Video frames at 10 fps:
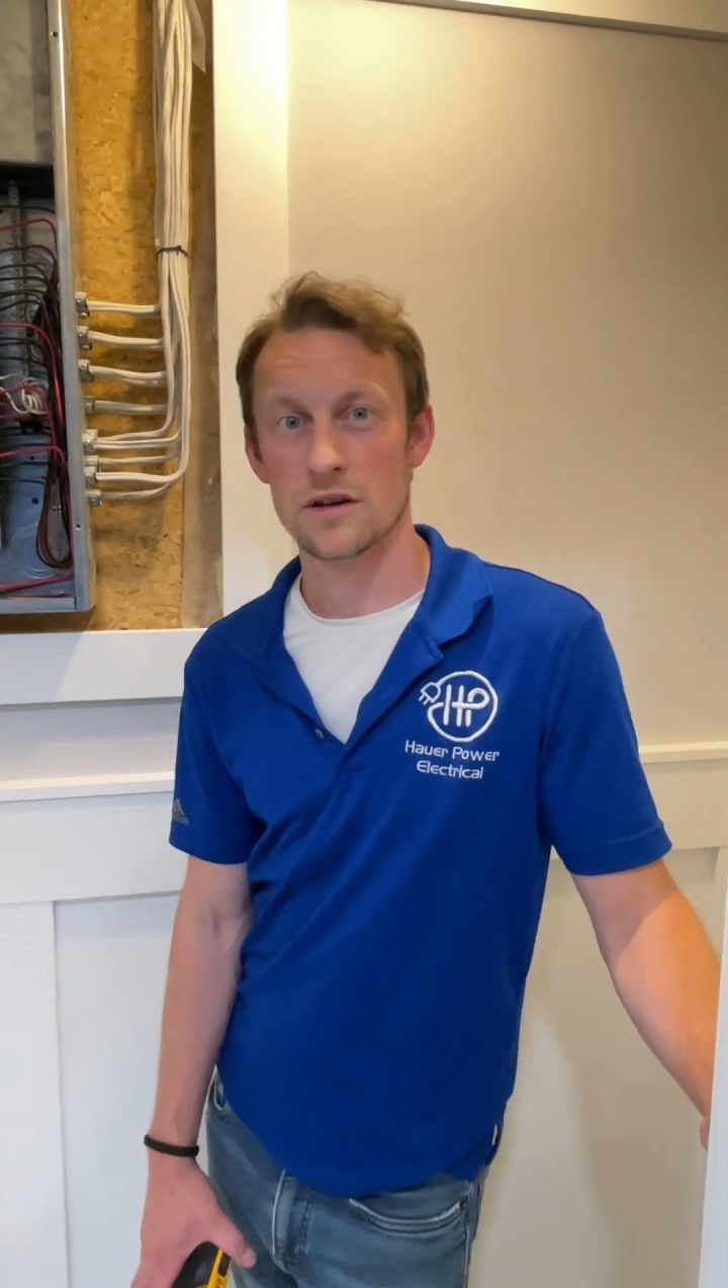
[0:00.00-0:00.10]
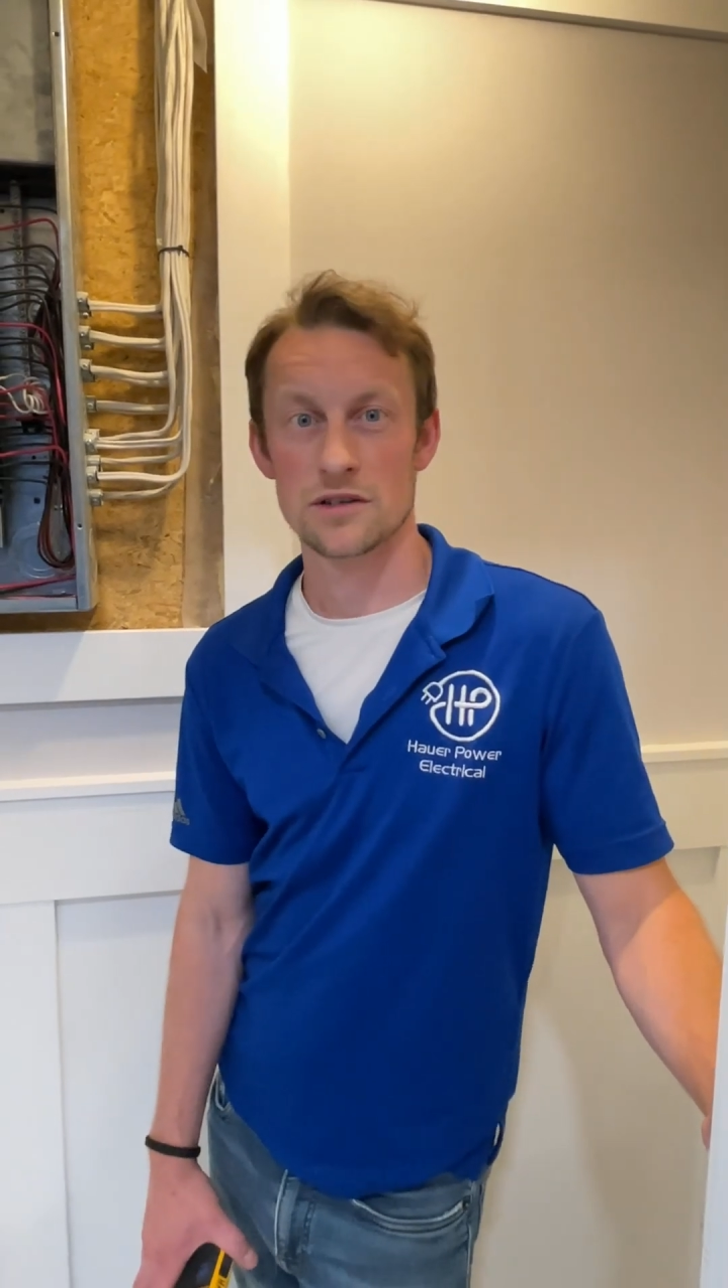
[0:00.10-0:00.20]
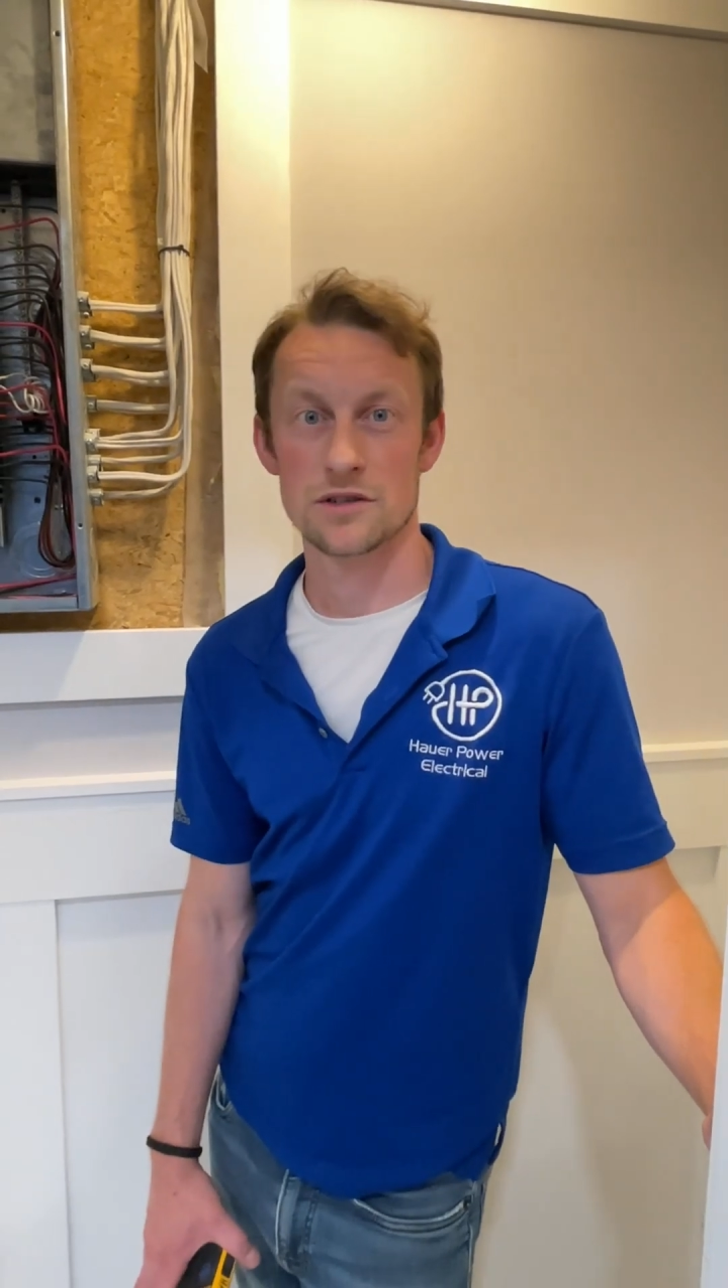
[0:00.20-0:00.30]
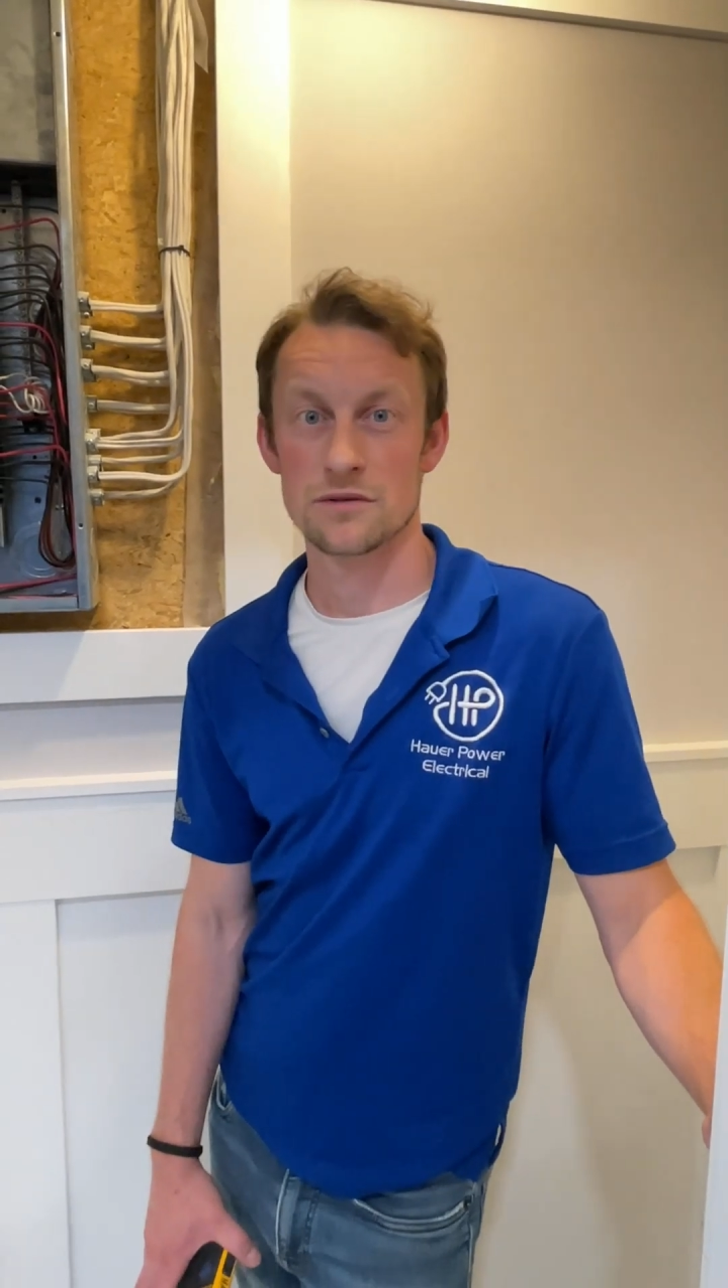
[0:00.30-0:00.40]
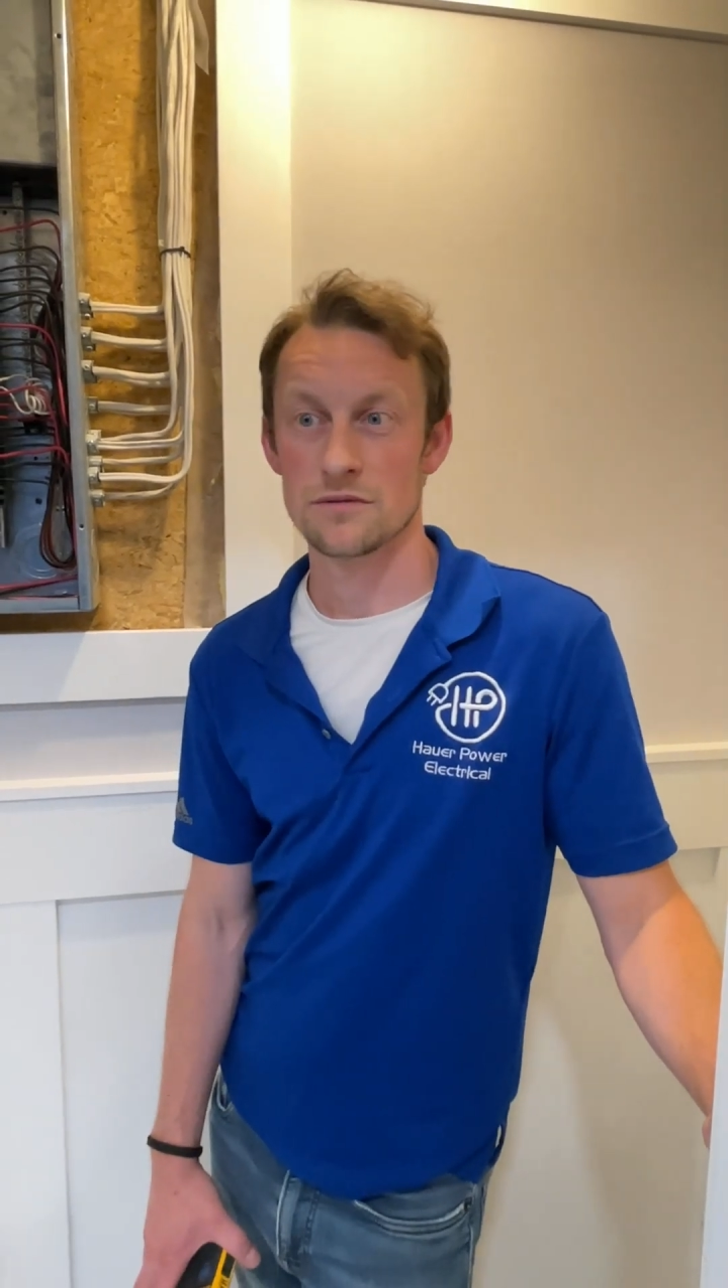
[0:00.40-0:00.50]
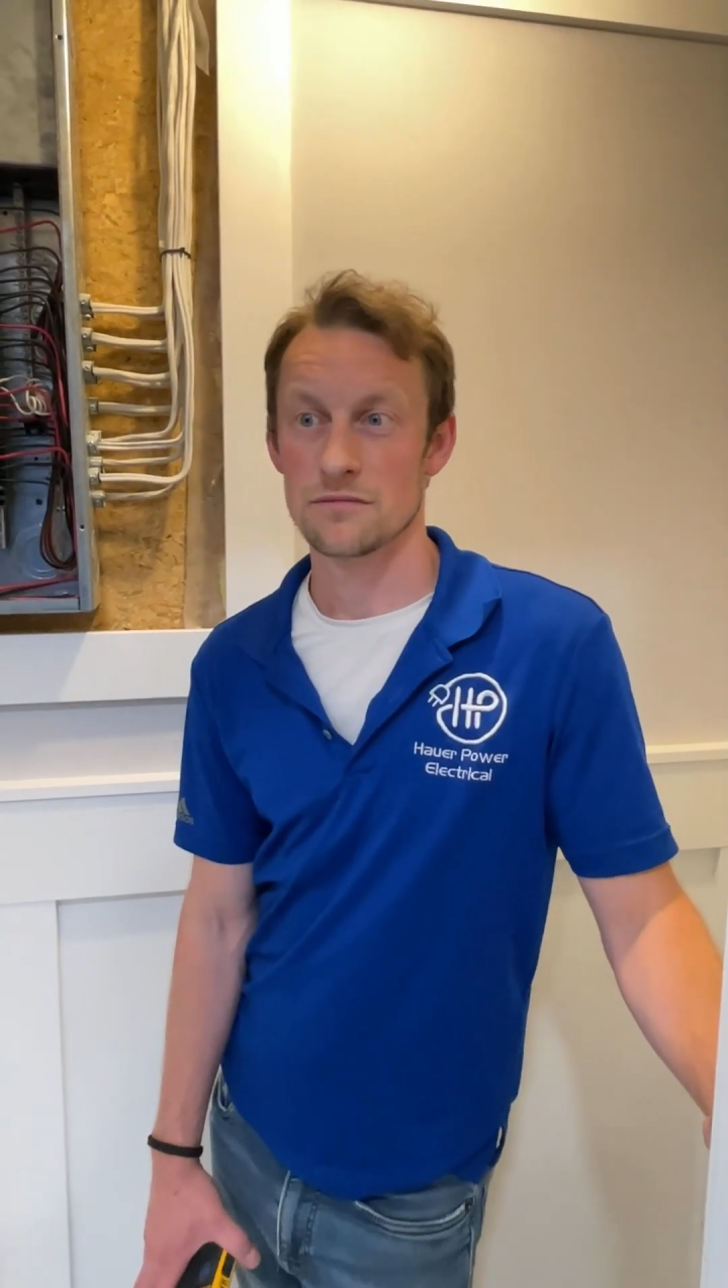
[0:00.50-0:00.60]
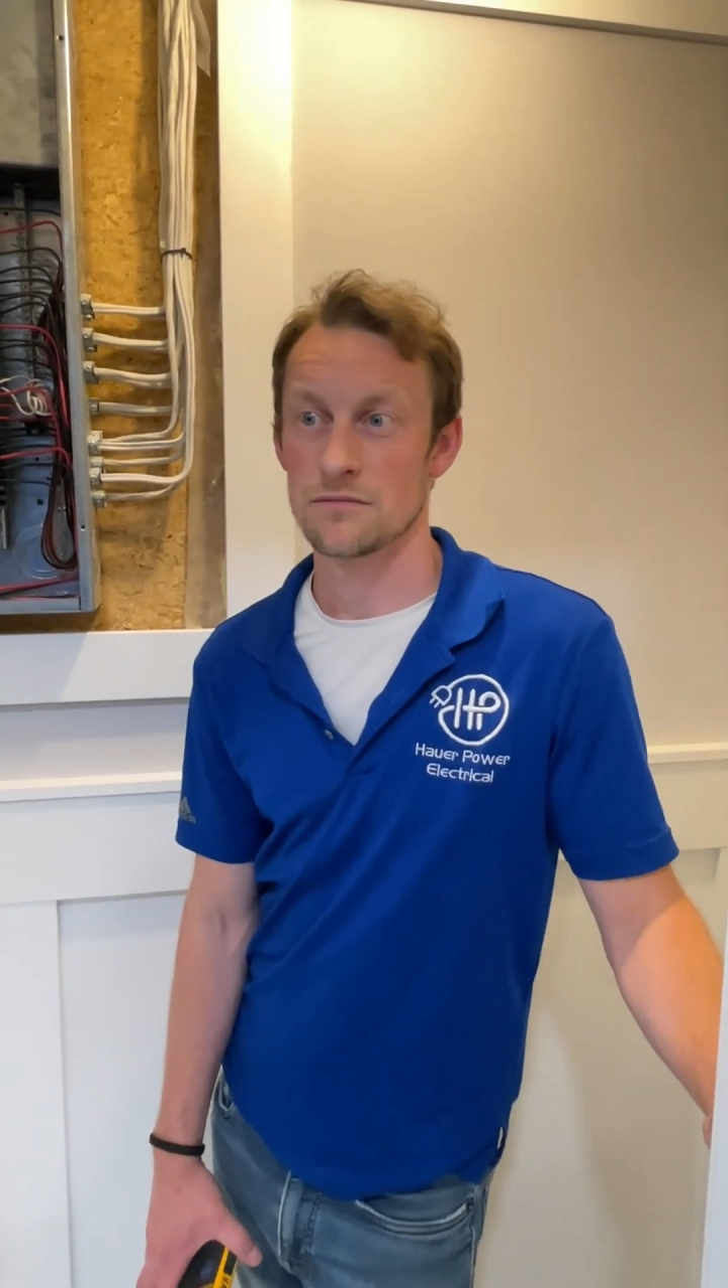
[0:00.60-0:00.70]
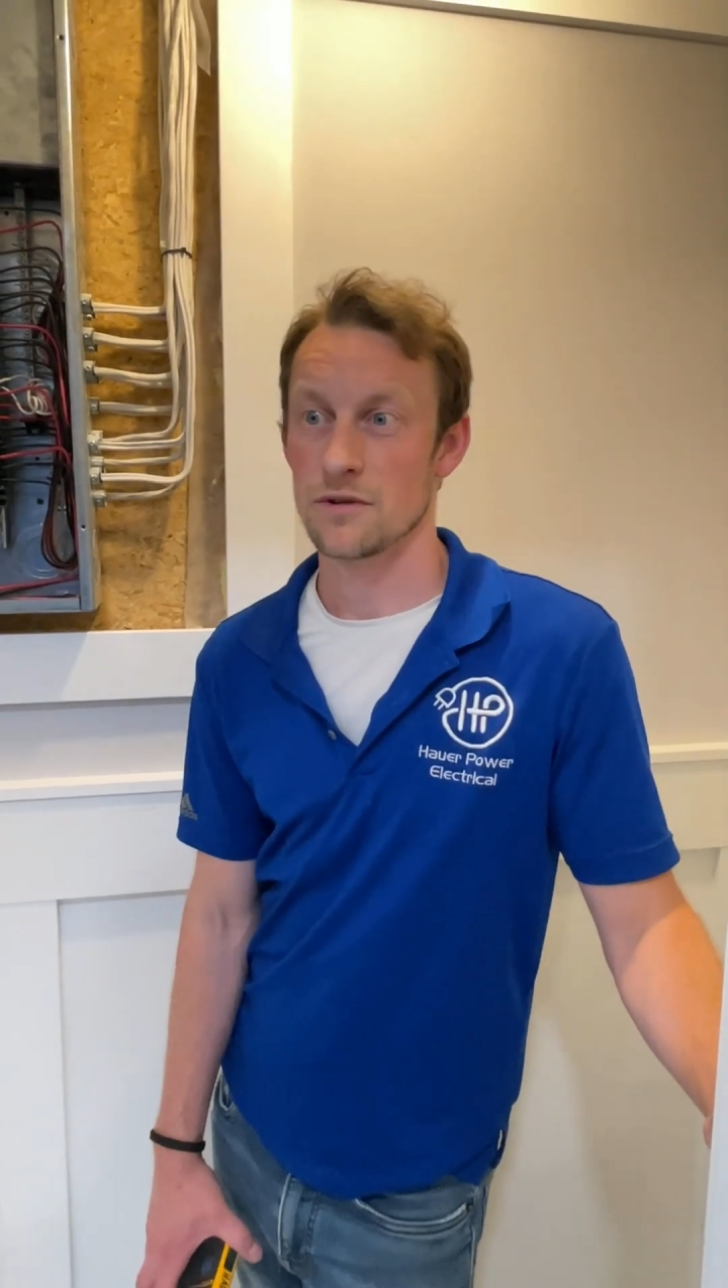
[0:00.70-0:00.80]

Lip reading: to do